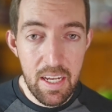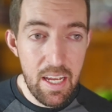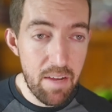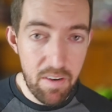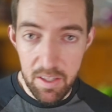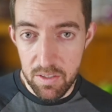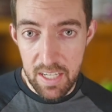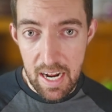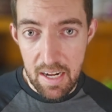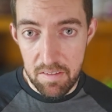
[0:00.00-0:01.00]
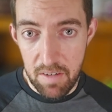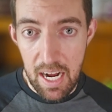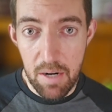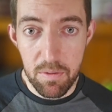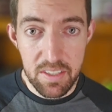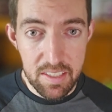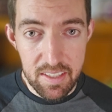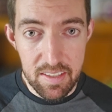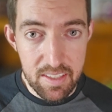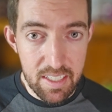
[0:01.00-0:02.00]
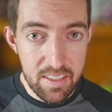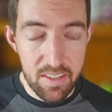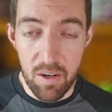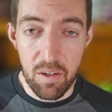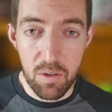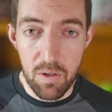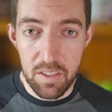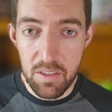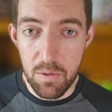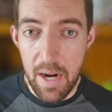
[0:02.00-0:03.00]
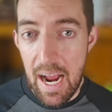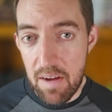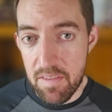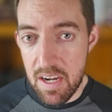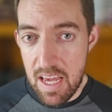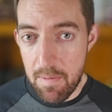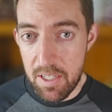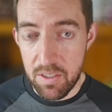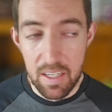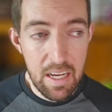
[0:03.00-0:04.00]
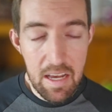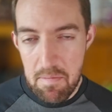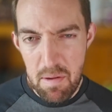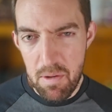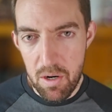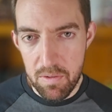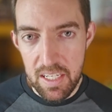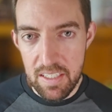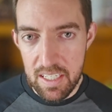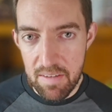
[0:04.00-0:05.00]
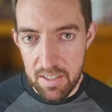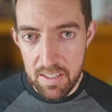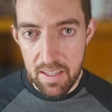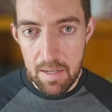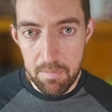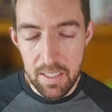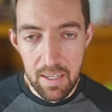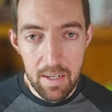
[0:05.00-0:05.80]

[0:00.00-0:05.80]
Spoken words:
If others have high resistances and are going to have the damage, maybe you don't need to give it to them.